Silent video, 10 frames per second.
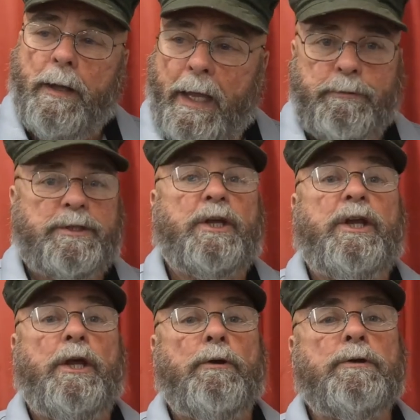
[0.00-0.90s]
He was
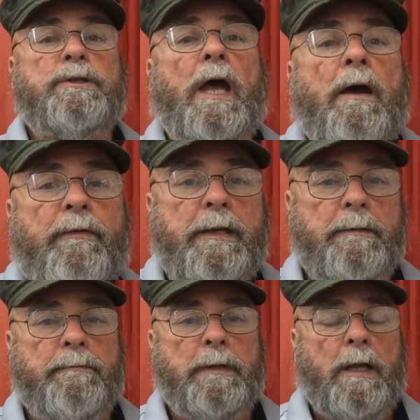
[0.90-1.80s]
accused of it.
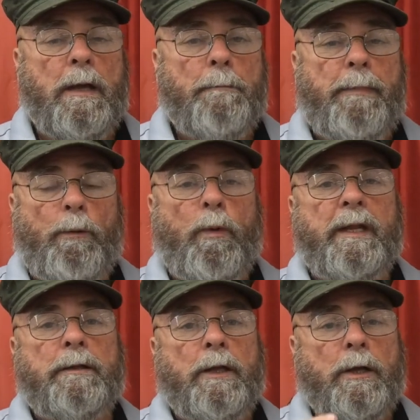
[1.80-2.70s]
But
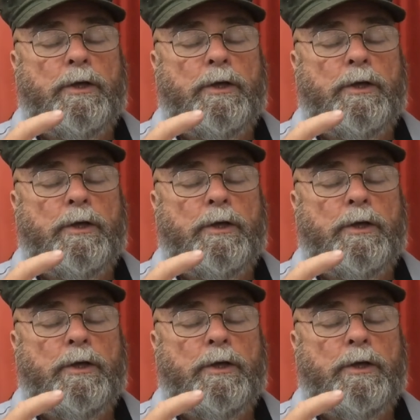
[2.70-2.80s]
when